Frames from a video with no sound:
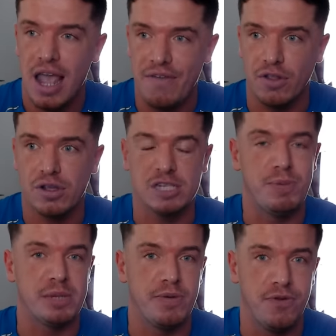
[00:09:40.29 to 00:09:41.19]
If you look at
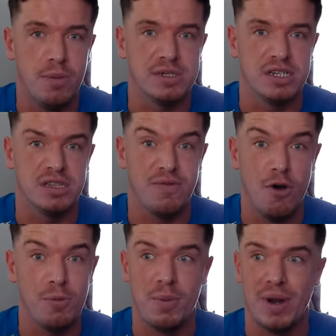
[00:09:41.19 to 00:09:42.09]
his best performances, they've
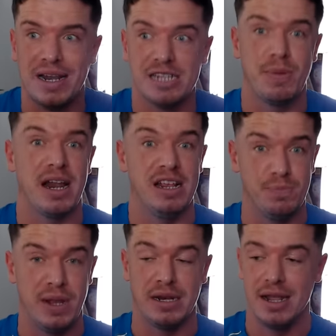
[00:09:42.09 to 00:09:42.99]
all been when he's
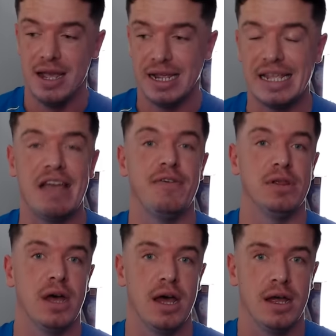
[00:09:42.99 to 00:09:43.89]
been
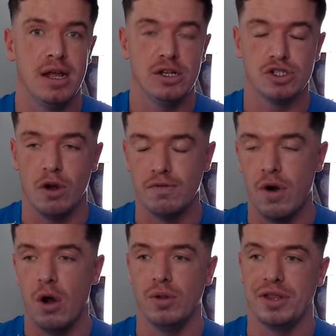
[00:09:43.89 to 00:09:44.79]
given the sort of
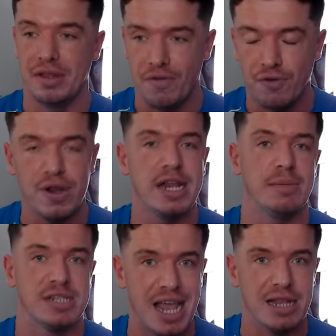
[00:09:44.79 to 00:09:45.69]
role and the
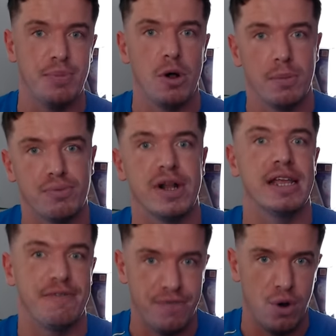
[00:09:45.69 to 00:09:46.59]
freedom to get the ball and
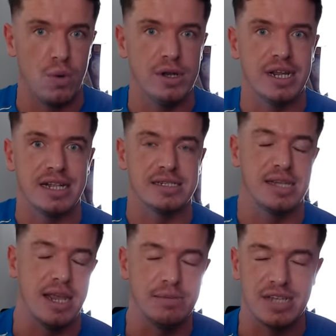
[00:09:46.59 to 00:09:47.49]
bring it forward
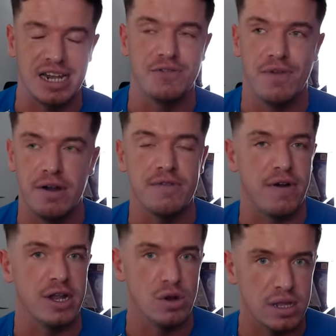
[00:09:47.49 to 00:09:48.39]
against teams. And he's very,
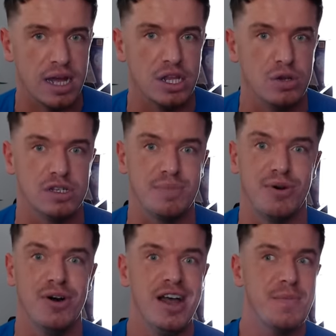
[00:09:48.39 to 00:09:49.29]
very good at that usually.
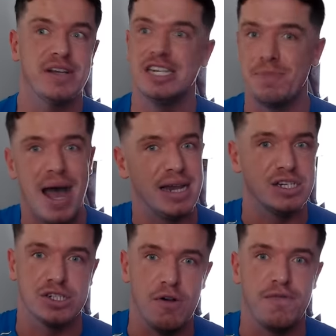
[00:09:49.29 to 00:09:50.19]
But because his
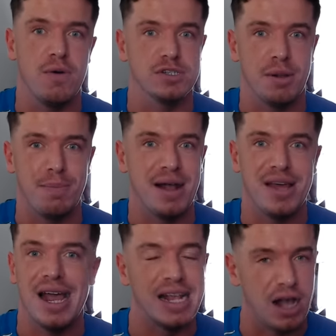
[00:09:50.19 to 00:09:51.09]
mind is so focused on back
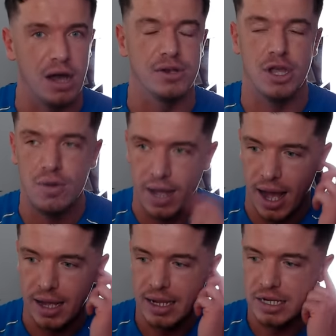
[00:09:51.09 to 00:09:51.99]
there, he can't do
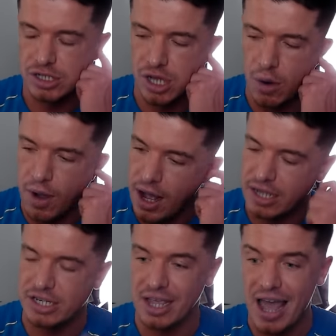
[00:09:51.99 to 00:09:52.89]
that. So
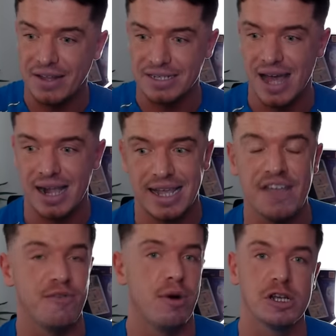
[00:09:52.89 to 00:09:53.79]
yeah, there's that.
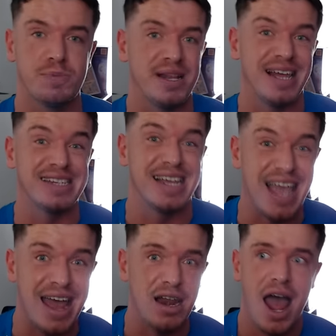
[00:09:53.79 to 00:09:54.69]
Kiefer Moore's been linked
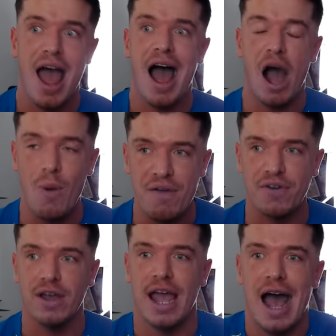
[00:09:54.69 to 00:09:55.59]
again.
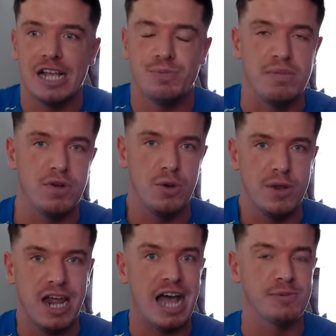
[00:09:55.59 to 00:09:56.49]
However, it has been
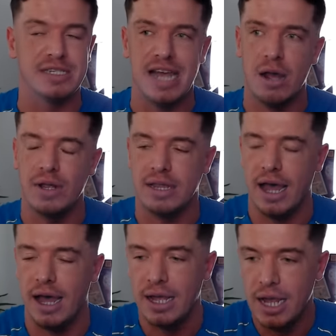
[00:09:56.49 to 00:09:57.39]
rumoured, it has been touted
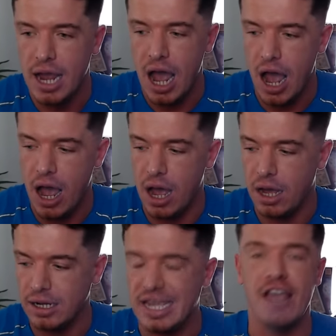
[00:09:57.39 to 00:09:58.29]
that
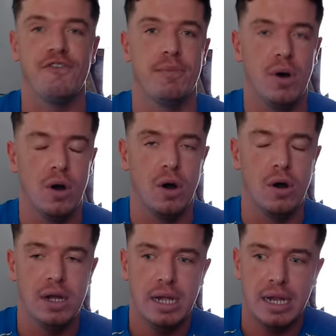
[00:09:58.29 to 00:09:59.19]
Kiefer
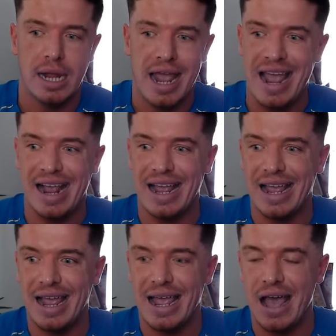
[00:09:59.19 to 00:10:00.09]
Moore, it
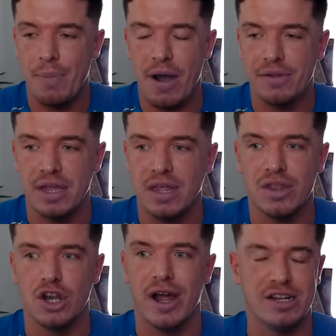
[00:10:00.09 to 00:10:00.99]
yeah, apparently
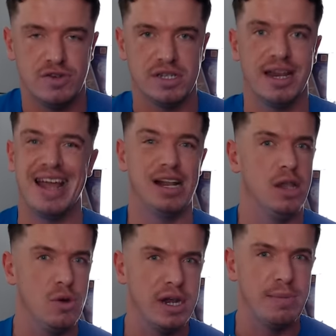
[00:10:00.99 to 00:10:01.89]
they're not interested in a
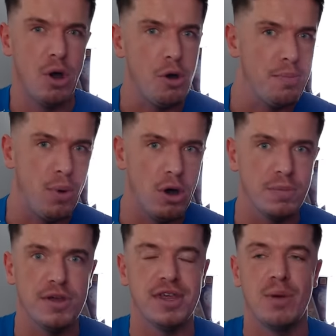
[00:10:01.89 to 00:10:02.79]
loan anymore,
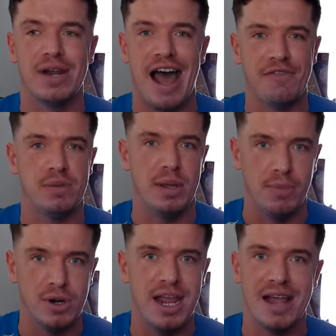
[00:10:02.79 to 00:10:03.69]
Bournemouth. It would have to be
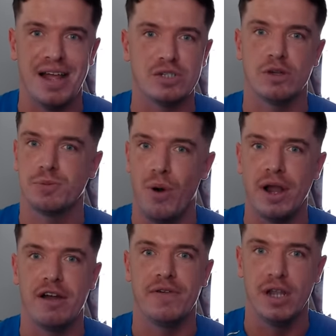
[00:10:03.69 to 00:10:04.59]
money, and that's what's
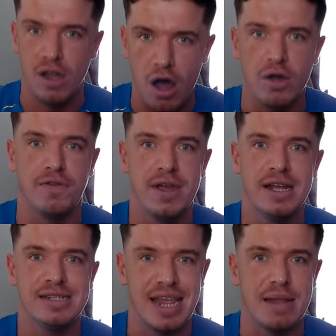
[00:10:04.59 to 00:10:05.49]
putting off a lot of
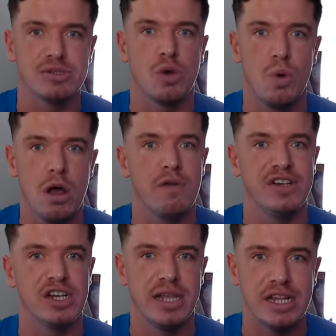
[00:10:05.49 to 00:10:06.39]
teams that were
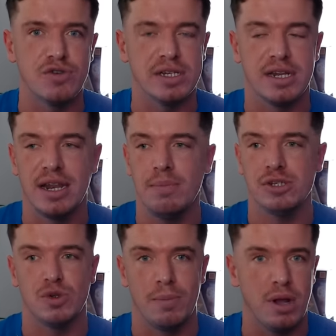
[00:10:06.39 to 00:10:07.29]
originally interested in
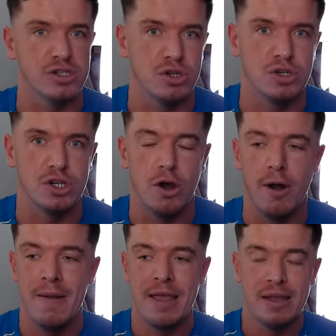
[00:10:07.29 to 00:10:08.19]
him, so I'm not too
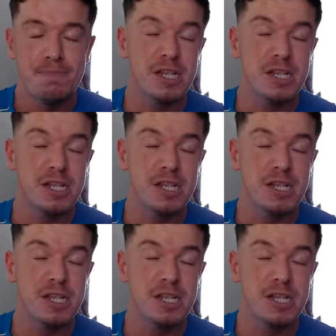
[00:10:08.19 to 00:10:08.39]
sure.